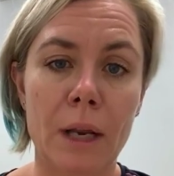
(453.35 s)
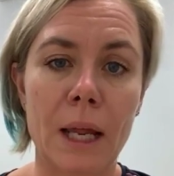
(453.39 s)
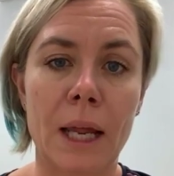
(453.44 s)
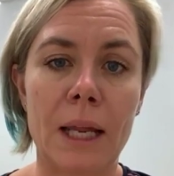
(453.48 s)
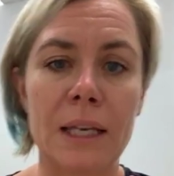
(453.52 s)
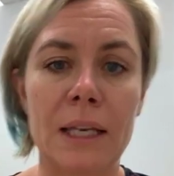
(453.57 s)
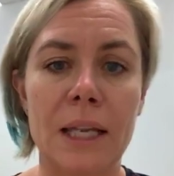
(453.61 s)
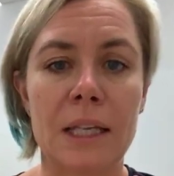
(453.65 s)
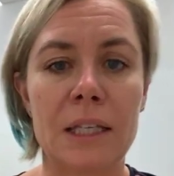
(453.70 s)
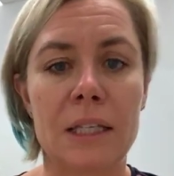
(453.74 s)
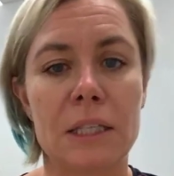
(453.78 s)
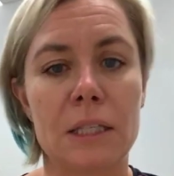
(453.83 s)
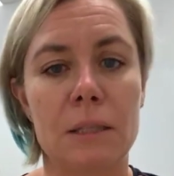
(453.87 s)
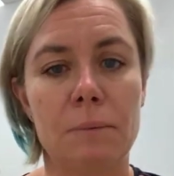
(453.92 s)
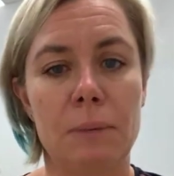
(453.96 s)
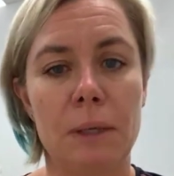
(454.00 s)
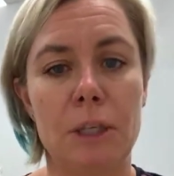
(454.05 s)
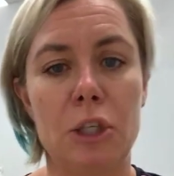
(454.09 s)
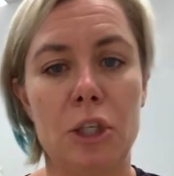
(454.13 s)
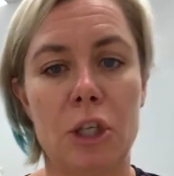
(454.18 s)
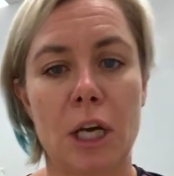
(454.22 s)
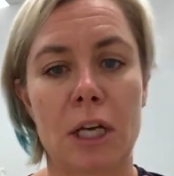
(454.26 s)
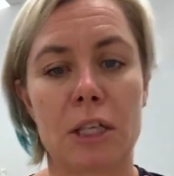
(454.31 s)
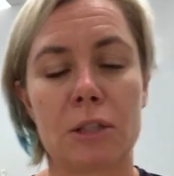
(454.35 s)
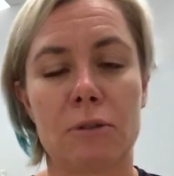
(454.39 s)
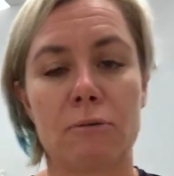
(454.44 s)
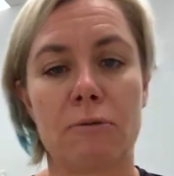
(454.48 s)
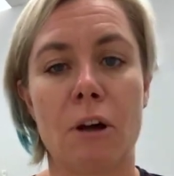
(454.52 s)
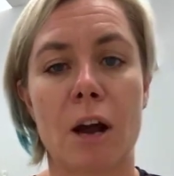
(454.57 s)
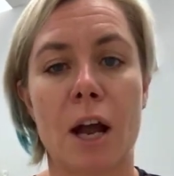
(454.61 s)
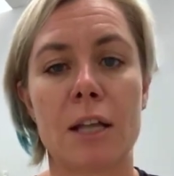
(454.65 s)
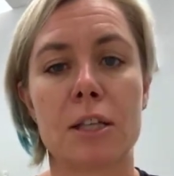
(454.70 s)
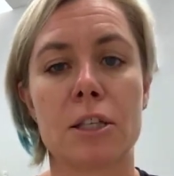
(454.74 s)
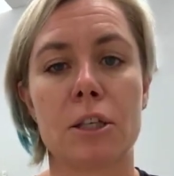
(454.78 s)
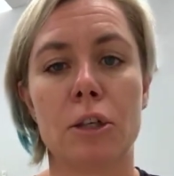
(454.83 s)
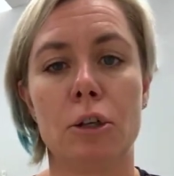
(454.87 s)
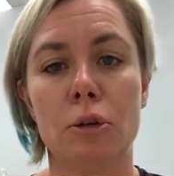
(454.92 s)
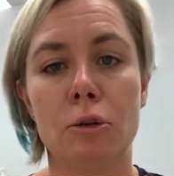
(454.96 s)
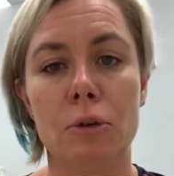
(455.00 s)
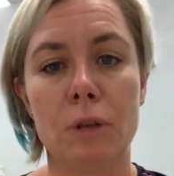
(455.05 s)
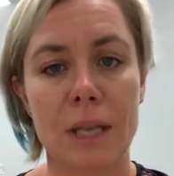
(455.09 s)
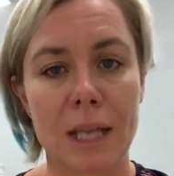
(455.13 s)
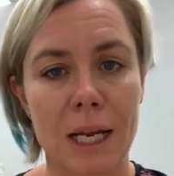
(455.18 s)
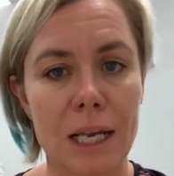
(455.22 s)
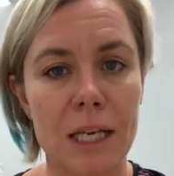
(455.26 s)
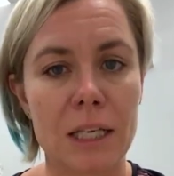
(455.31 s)
It needs to be just right. So you
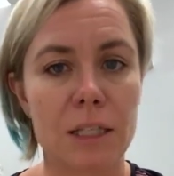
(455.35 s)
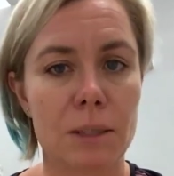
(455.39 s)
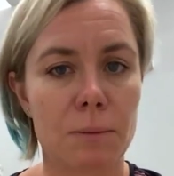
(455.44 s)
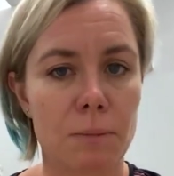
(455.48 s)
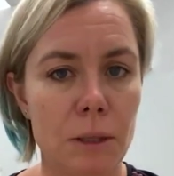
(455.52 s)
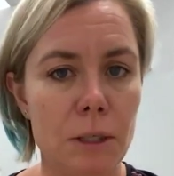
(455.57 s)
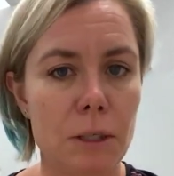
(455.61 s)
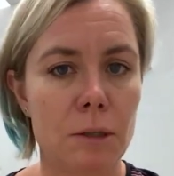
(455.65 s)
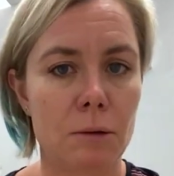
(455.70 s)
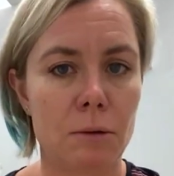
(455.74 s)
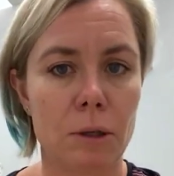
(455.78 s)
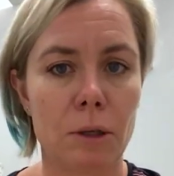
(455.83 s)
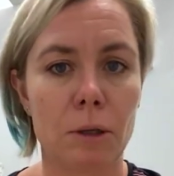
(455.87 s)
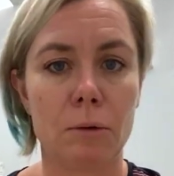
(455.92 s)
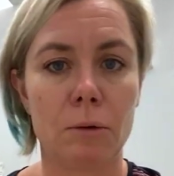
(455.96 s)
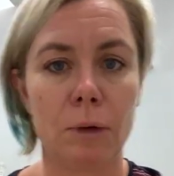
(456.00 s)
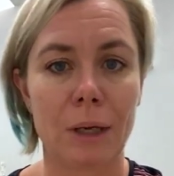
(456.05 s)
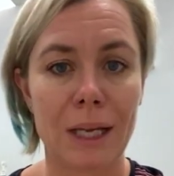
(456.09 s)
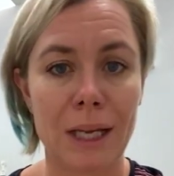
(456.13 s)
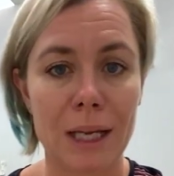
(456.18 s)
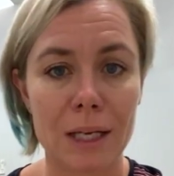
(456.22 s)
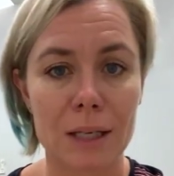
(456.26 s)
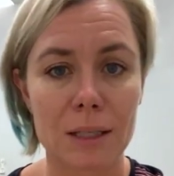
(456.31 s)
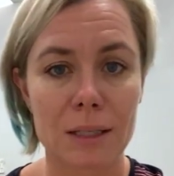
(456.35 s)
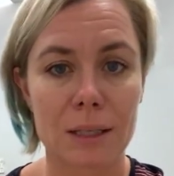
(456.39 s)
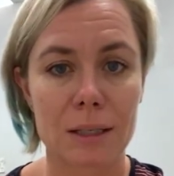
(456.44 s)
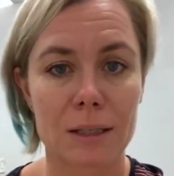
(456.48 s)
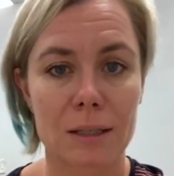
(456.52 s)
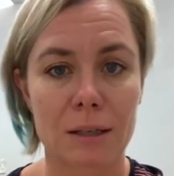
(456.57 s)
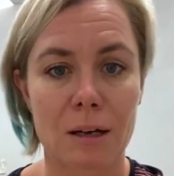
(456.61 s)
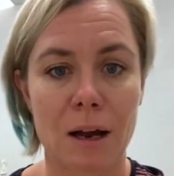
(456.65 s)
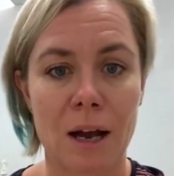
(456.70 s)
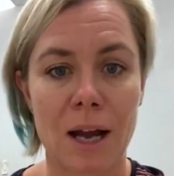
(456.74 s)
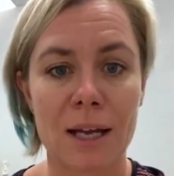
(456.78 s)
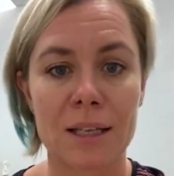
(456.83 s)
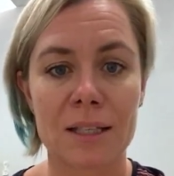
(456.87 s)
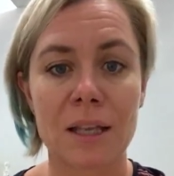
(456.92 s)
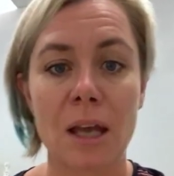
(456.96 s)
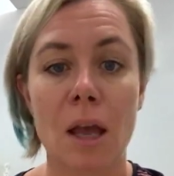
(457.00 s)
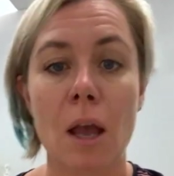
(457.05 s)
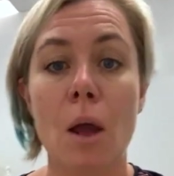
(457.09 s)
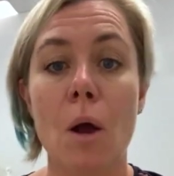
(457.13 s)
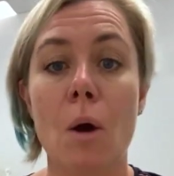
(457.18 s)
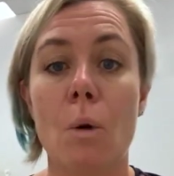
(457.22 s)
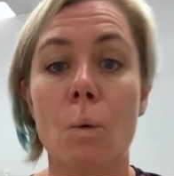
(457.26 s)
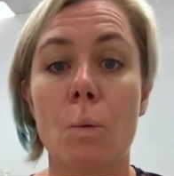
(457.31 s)
need to be doing your exercise
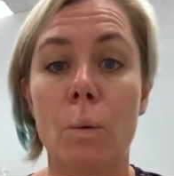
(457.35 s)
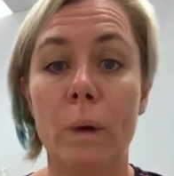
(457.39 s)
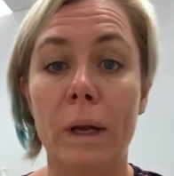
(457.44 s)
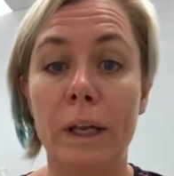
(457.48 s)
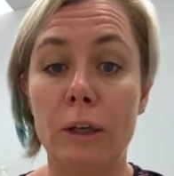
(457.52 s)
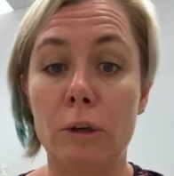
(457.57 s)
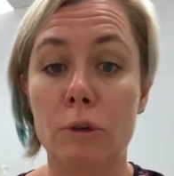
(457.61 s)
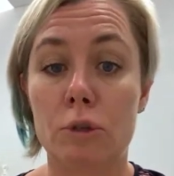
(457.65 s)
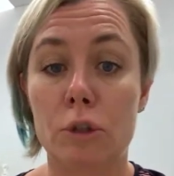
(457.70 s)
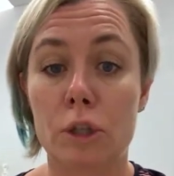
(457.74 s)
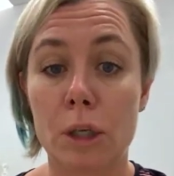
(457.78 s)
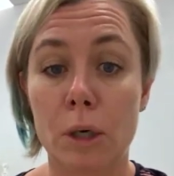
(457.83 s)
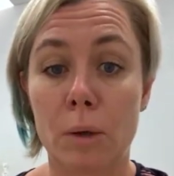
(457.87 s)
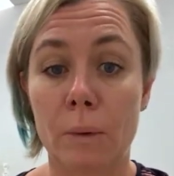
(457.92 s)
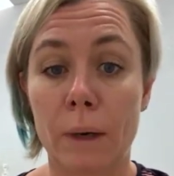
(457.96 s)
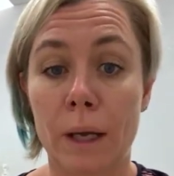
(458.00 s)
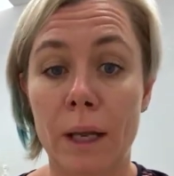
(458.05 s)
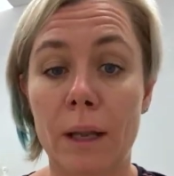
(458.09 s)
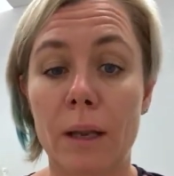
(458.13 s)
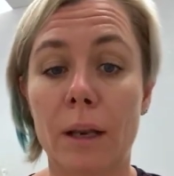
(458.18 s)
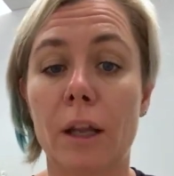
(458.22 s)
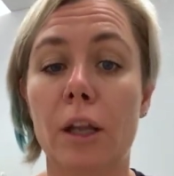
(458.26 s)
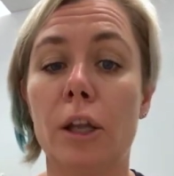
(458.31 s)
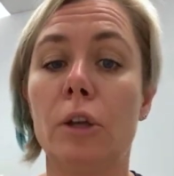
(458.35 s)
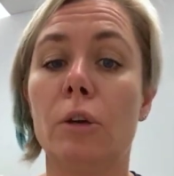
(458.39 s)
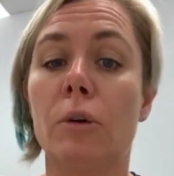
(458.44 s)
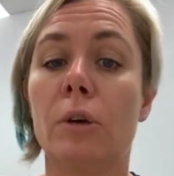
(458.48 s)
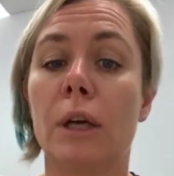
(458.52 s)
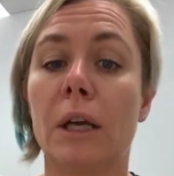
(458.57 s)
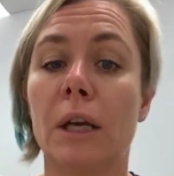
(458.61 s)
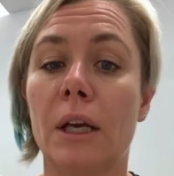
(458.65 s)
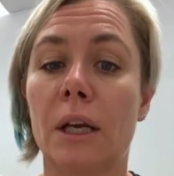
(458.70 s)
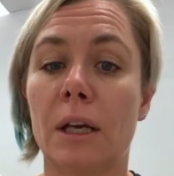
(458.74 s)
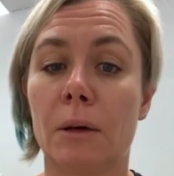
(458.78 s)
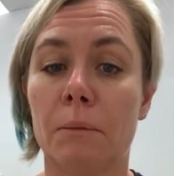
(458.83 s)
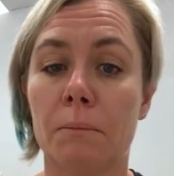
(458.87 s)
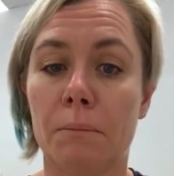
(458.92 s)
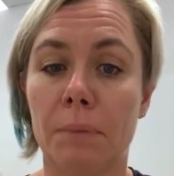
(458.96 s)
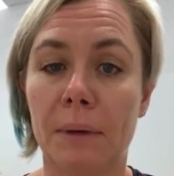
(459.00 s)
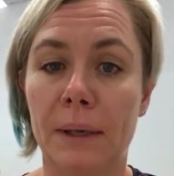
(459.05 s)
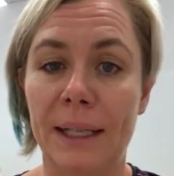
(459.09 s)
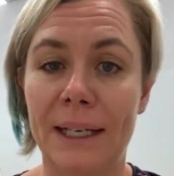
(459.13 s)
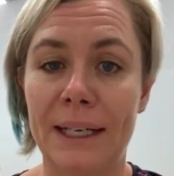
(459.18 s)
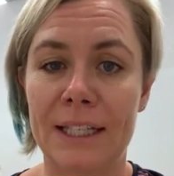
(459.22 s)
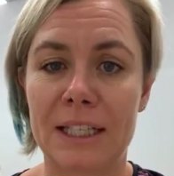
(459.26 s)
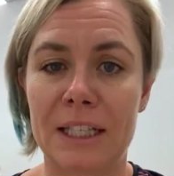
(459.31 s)
where you do it, you can
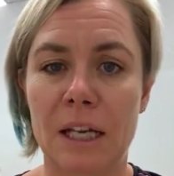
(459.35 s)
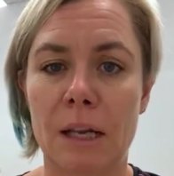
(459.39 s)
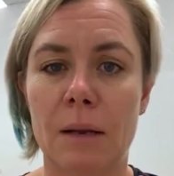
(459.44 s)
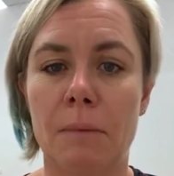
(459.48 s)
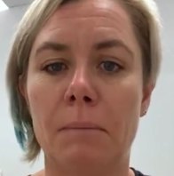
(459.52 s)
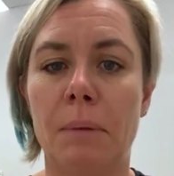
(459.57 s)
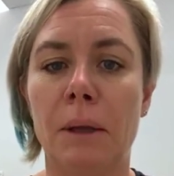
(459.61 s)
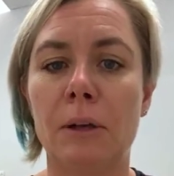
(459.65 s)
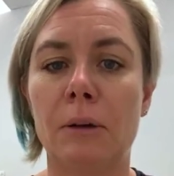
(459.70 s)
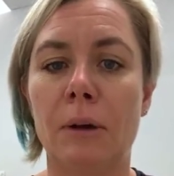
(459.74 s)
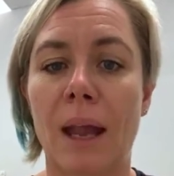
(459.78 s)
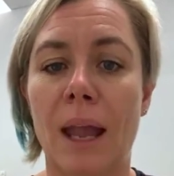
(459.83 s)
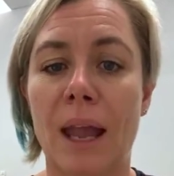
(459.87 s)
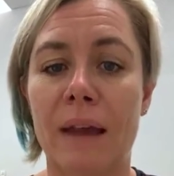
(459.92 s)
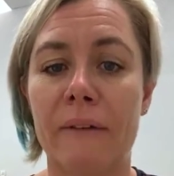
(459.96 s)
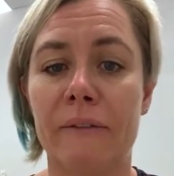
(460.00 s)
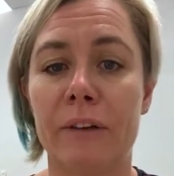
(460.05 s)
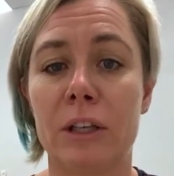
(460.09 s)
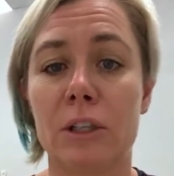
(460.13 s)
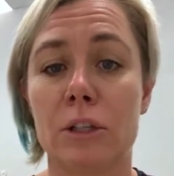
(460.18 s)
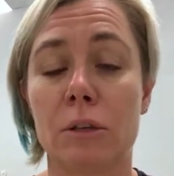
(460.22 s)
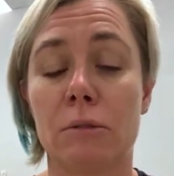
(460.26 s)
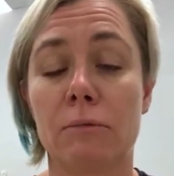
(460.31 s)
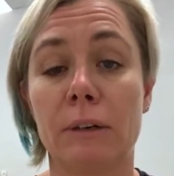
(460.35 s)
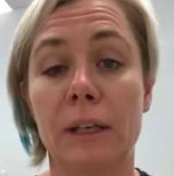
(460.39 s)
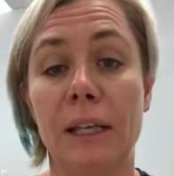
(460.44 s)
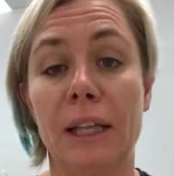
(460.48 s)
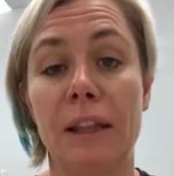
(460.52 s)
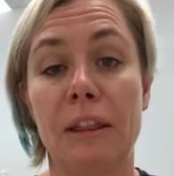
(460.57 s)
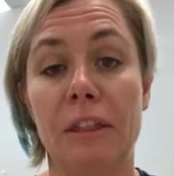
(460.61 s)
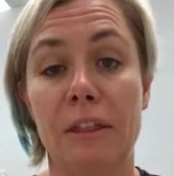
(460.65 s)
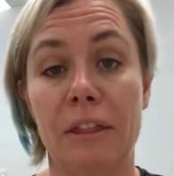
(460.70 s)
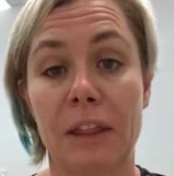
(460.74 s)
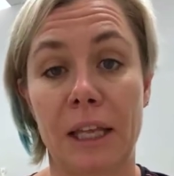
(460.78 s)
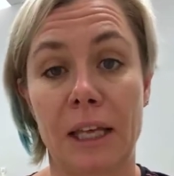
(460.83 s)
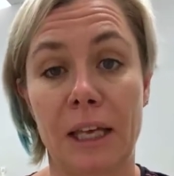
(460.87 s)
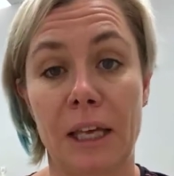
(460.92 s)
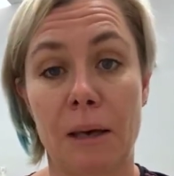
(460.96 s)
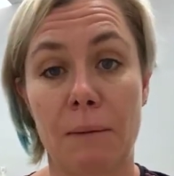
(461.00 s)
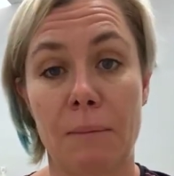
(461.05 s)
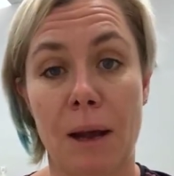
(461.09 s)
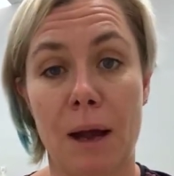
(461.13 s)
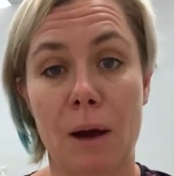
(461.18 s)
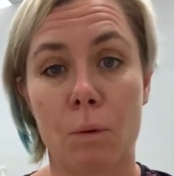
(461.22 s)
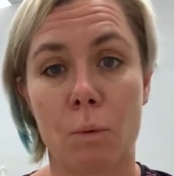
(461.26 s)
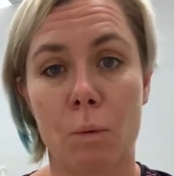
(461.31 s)
complete it, but you're having to really think
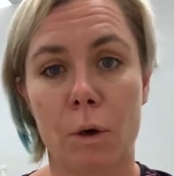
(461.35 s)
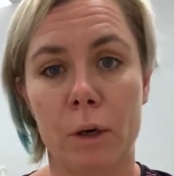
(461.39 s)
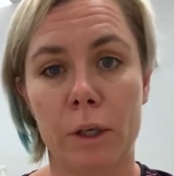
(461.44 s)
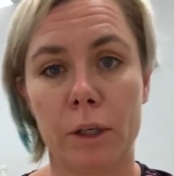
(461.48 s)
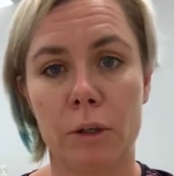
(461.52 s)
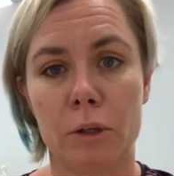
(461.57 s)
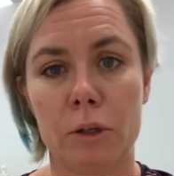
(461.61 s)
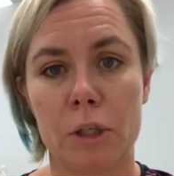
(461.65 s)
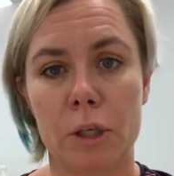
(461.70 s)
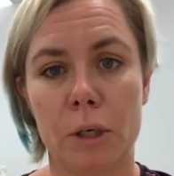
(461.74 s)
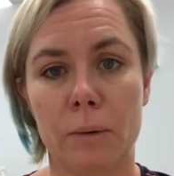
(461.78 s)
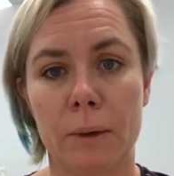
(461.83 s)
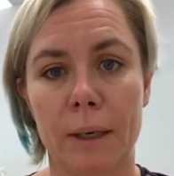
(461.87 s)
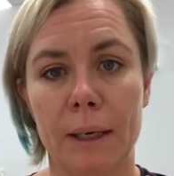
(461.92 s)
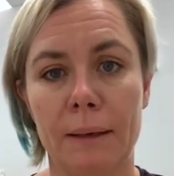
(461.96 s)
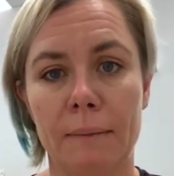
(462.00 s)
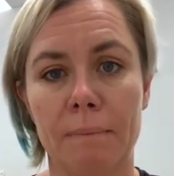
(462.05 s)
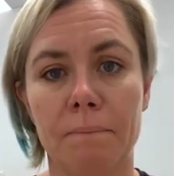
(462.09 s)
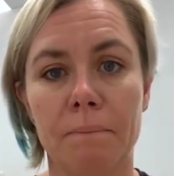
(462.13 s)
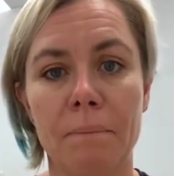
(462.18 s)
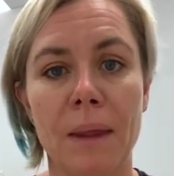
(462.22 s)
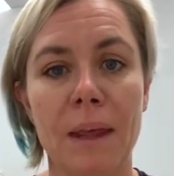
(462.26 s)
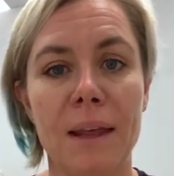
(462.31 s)
about what you're doing.